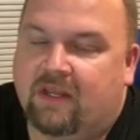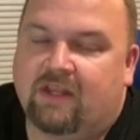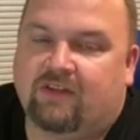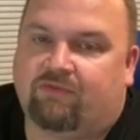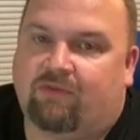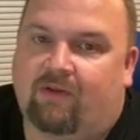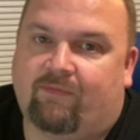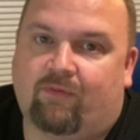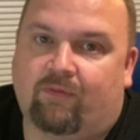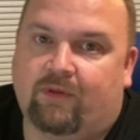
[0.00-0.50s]

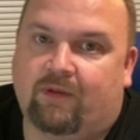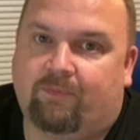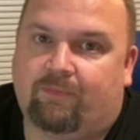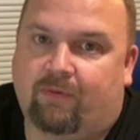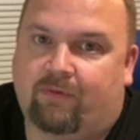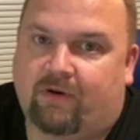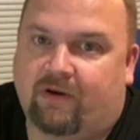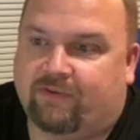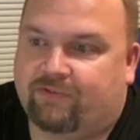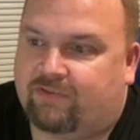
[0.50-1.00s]
So I've only
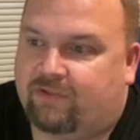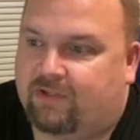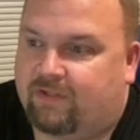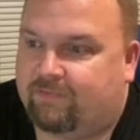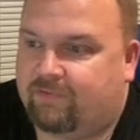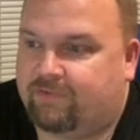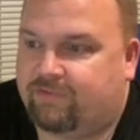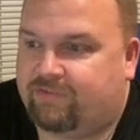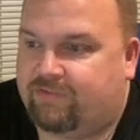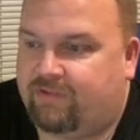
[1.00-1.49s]
progressed to
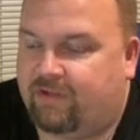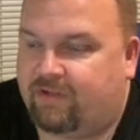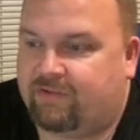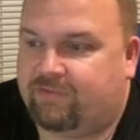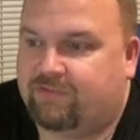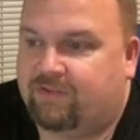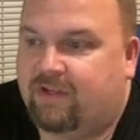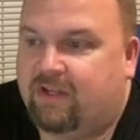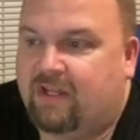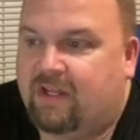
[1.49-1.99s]
level
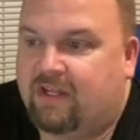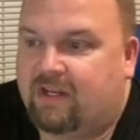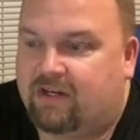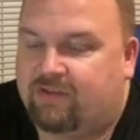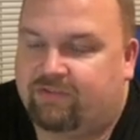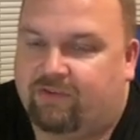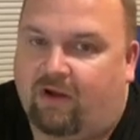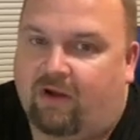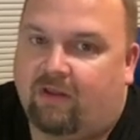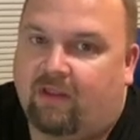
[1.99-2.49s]
6, because
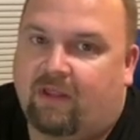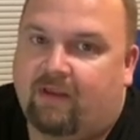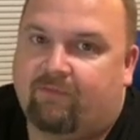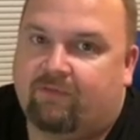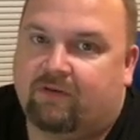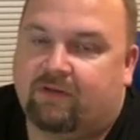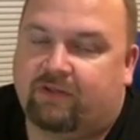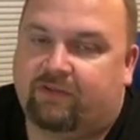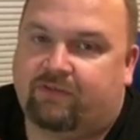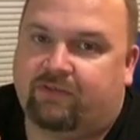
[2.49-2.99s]
all I ever
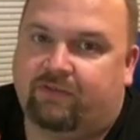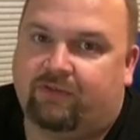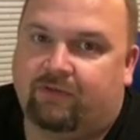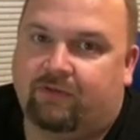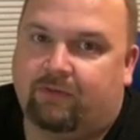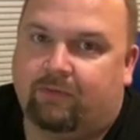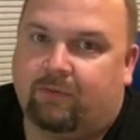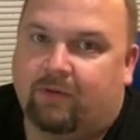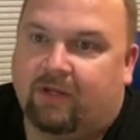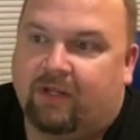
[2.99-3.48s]
need to
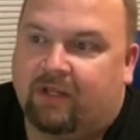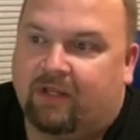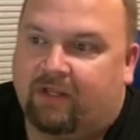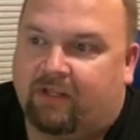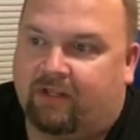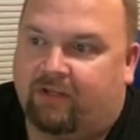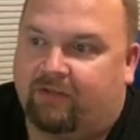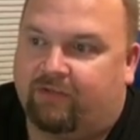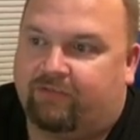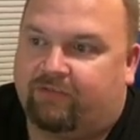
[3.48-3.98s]
do
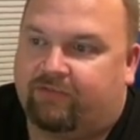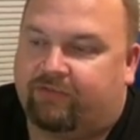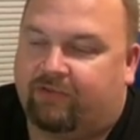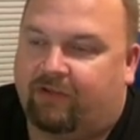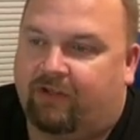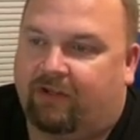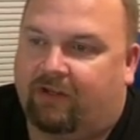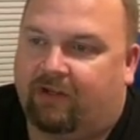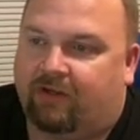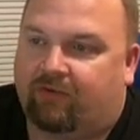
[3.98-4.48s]
is
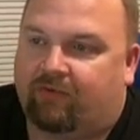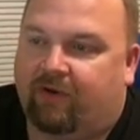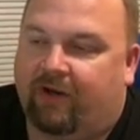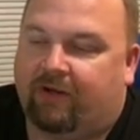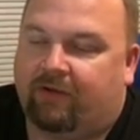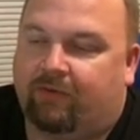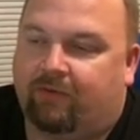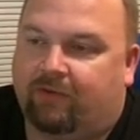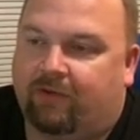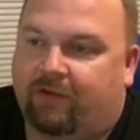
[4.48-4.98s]
create
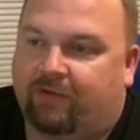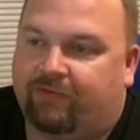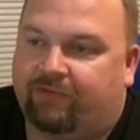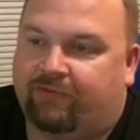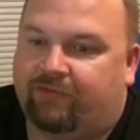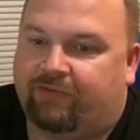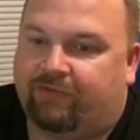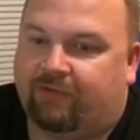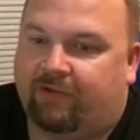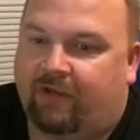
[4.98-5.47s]
new
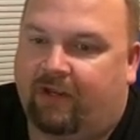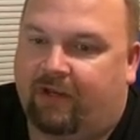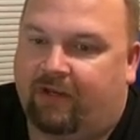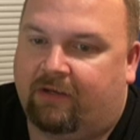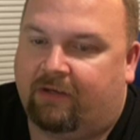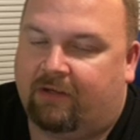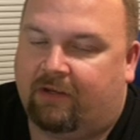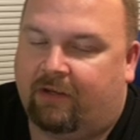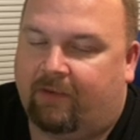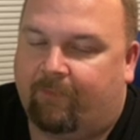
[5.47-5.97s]
lists.
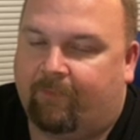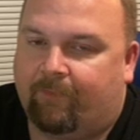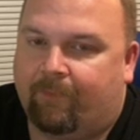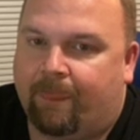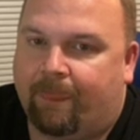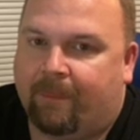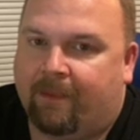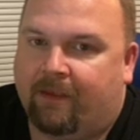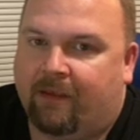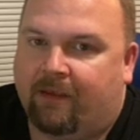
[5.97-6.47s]
And
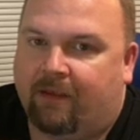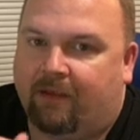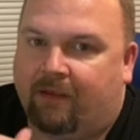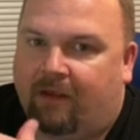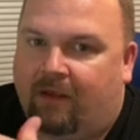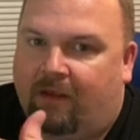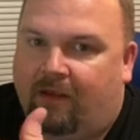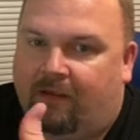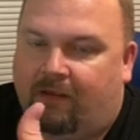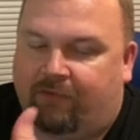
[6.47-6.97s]

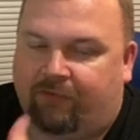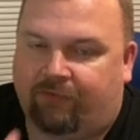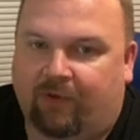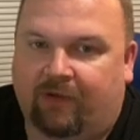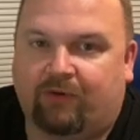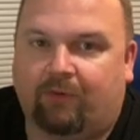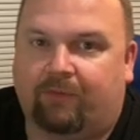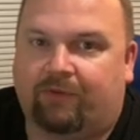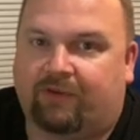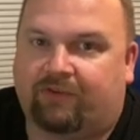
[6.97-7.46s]
so I
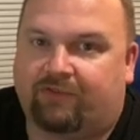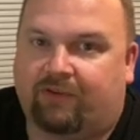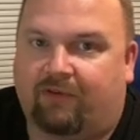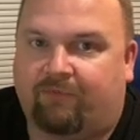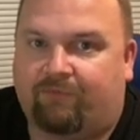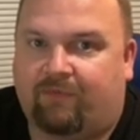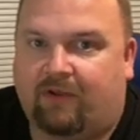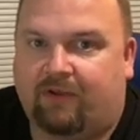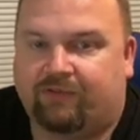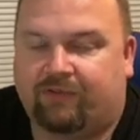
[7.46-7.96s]
do it with Excel
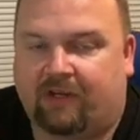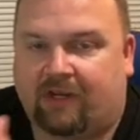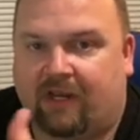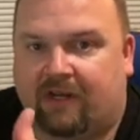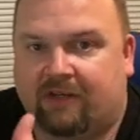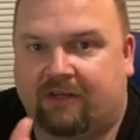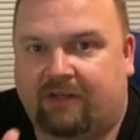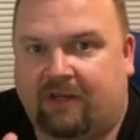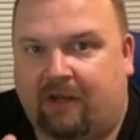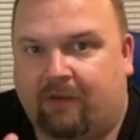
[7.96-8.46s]
files. Like I
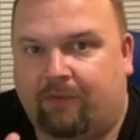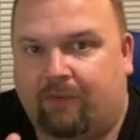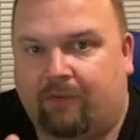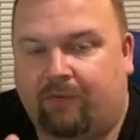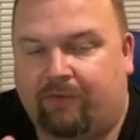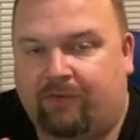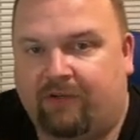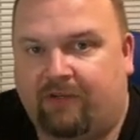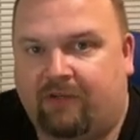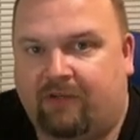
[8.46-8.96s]
can
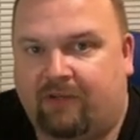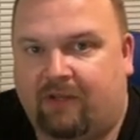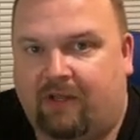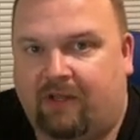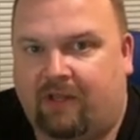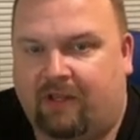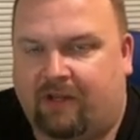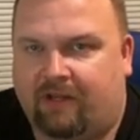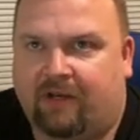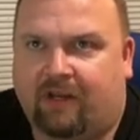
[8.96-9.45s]
download
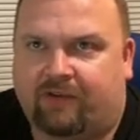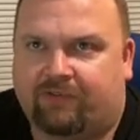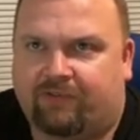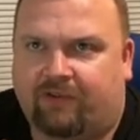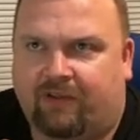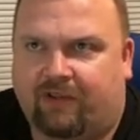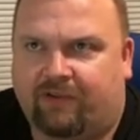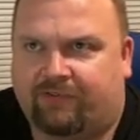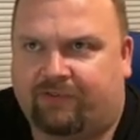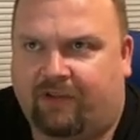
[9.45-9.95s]
like an
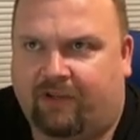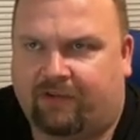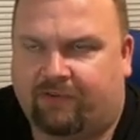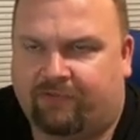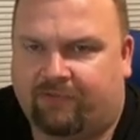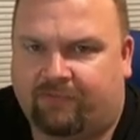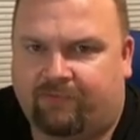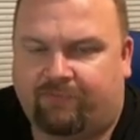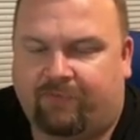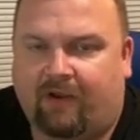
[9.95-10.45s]

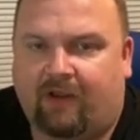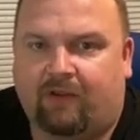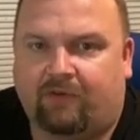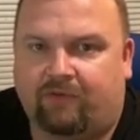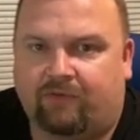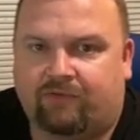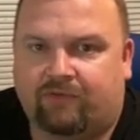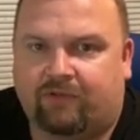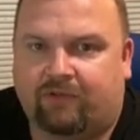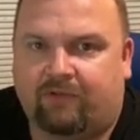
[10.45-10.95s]
XLSX file
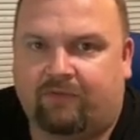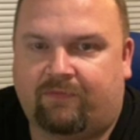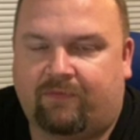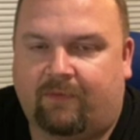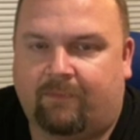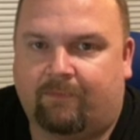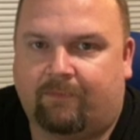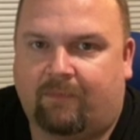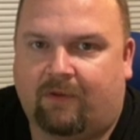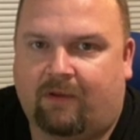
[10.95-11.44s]
usually
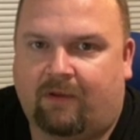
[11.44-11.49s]
from